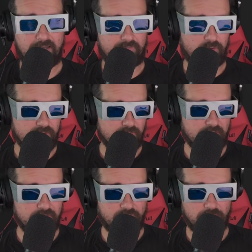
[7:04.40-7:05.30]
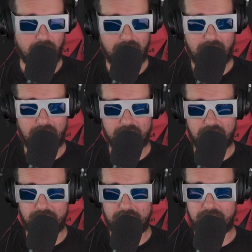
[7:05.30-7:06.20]
I've heard anything from AI
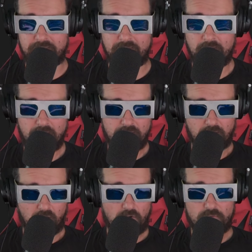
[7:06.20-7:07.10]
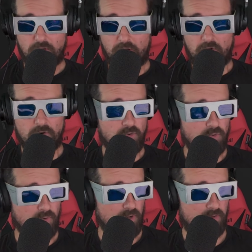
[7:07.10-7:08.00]
coming and oh
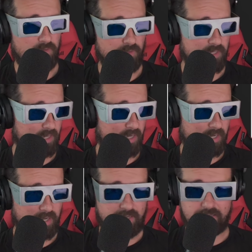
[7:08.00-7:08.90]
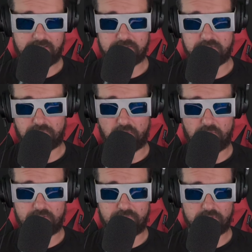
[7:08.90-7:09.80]
no, the AI has
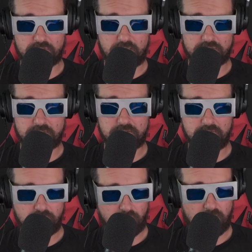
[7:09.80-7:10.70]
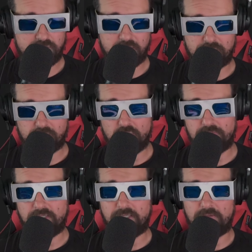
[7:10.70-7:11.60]
deployed projection project Blue
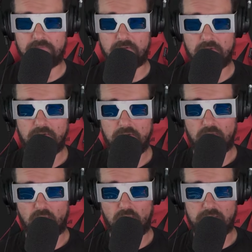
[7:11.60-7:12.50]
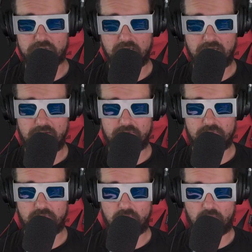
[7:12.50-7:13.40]
Beam. Watch
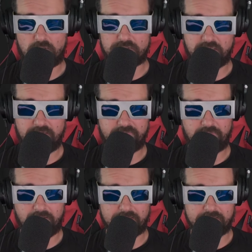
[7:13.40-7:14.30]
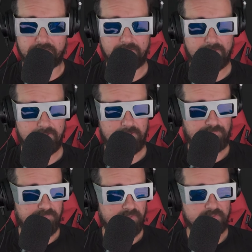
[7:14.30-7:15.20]
out, watch out, everybody.
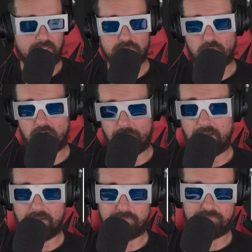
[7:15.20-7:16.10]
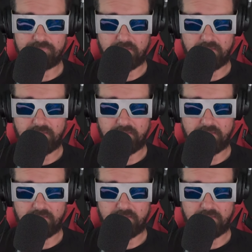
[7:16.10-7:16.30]
That's where I'm at.